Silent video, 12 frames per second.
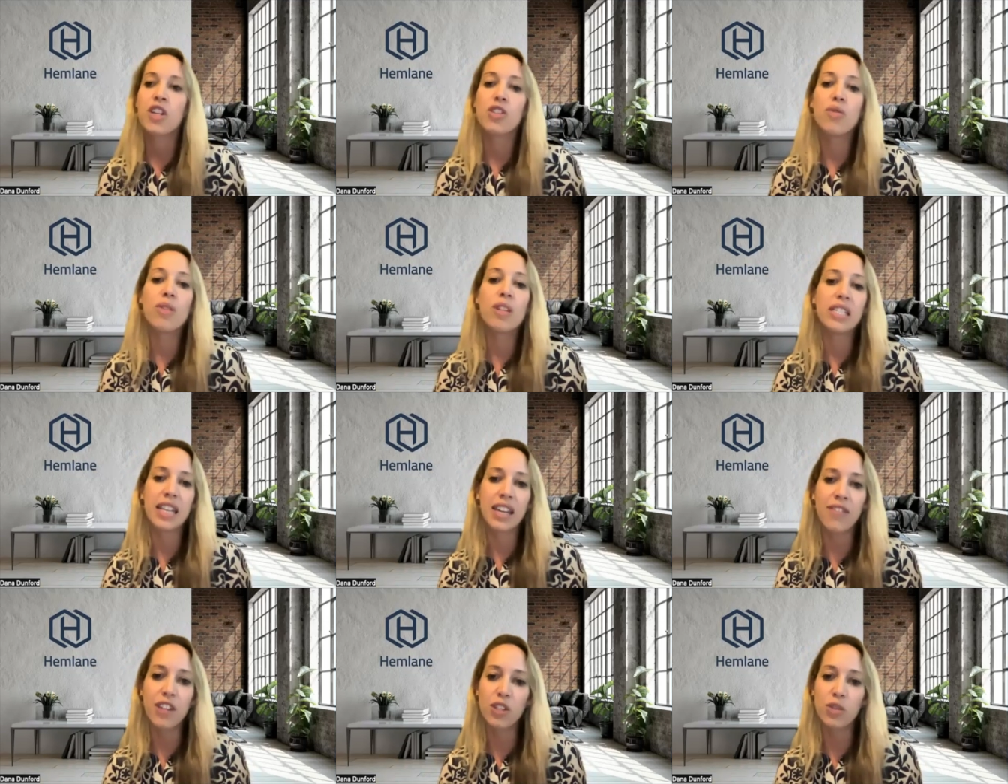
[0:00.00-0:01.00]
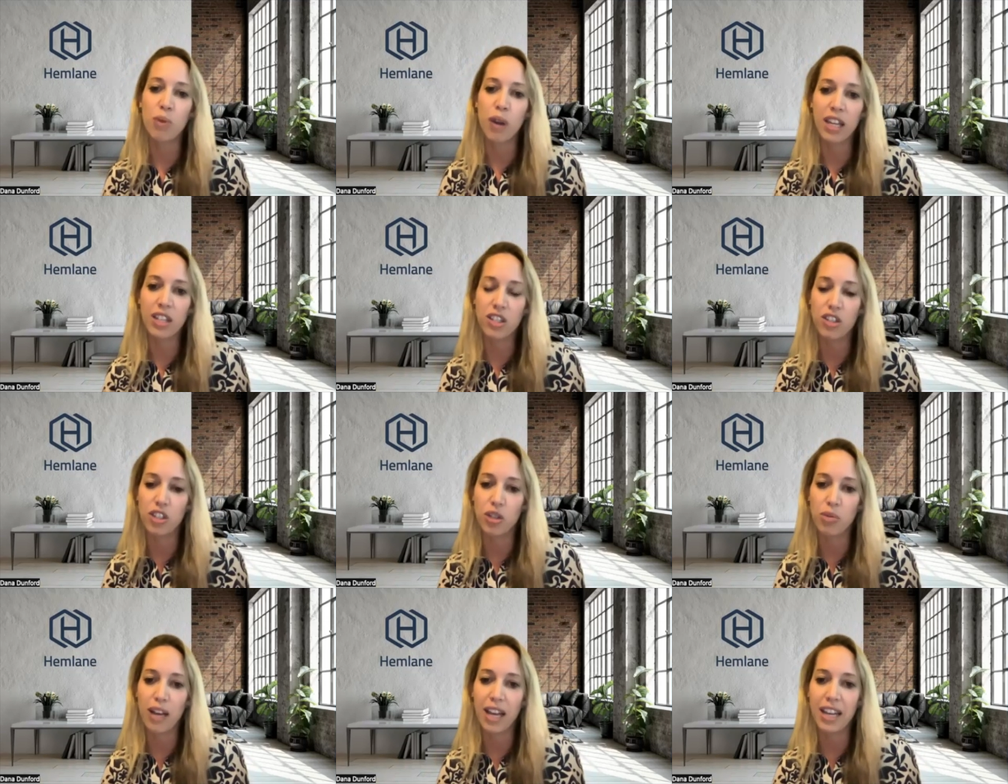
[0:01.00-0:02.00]
So the safest way to
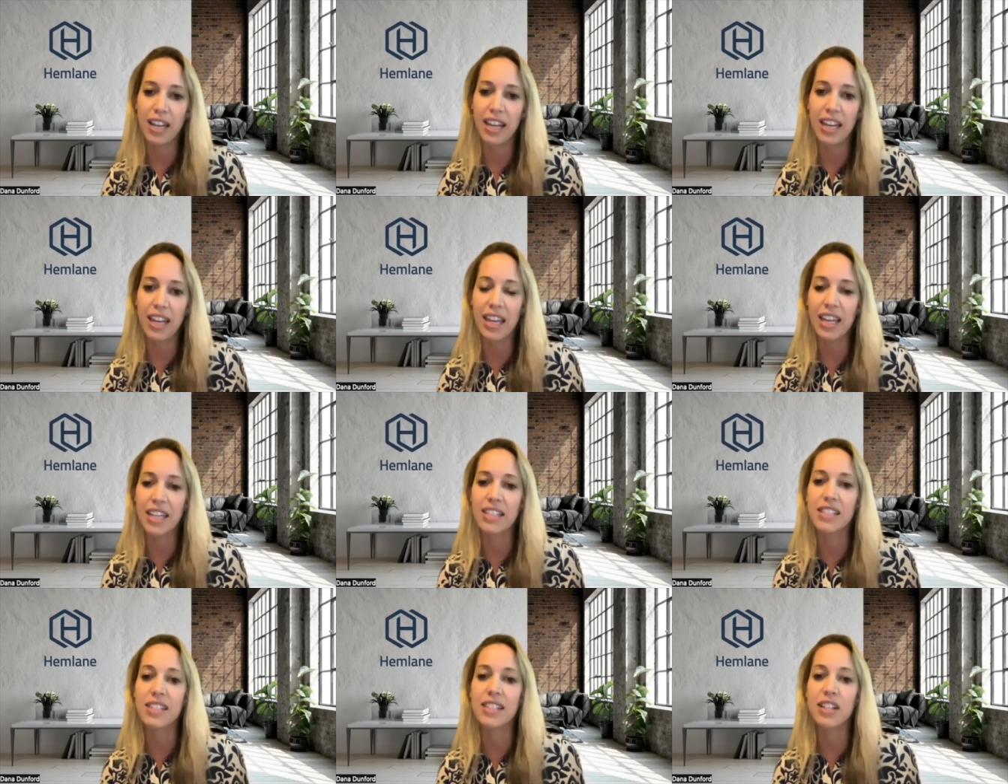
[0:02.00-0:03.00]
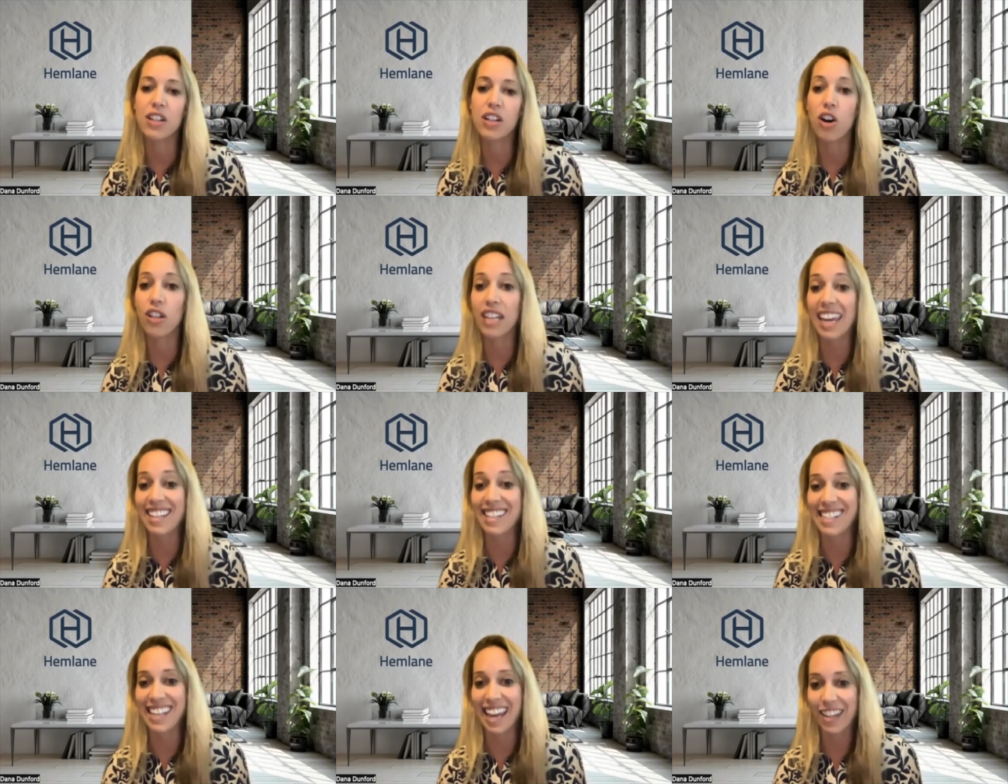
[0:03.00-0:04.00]
do it is called
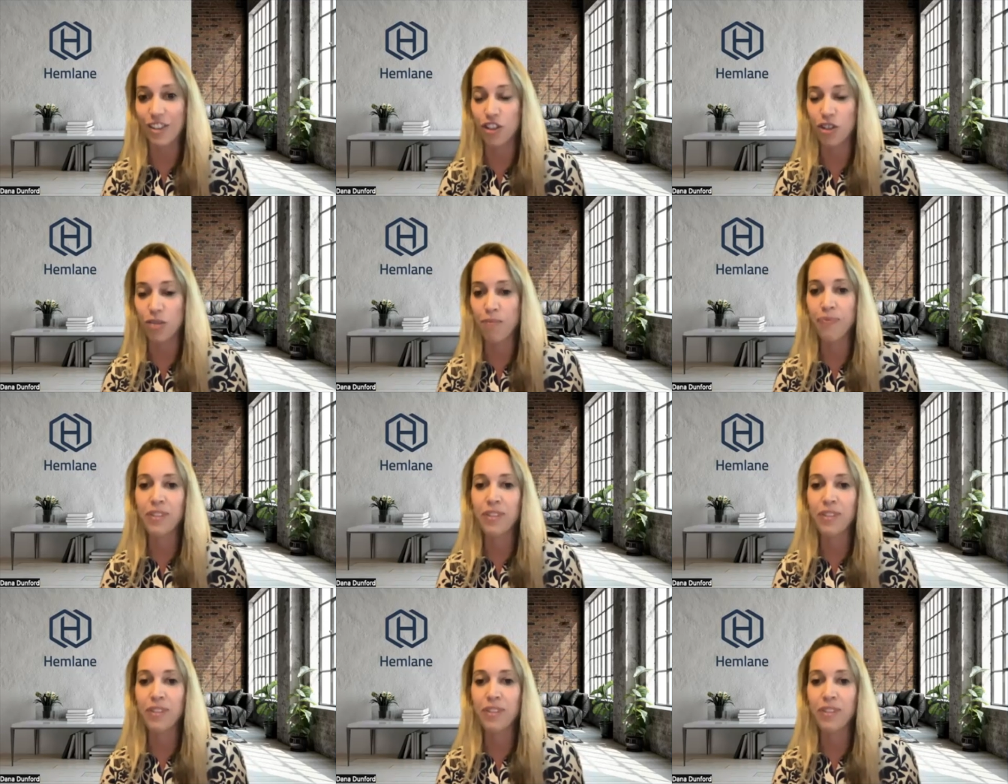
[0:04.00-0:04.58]
ACH.